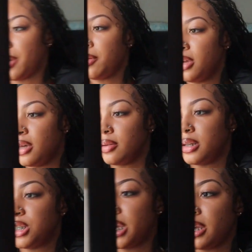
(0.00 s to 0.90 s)
I mean, yeah,
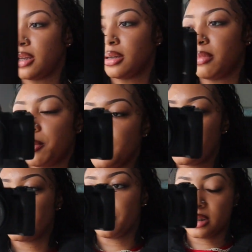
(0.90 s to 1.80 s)
the chain. My bed
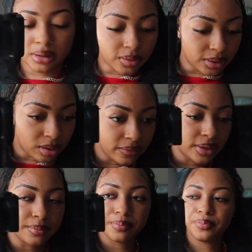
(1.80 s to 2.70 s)
is a mess. Don't look over there.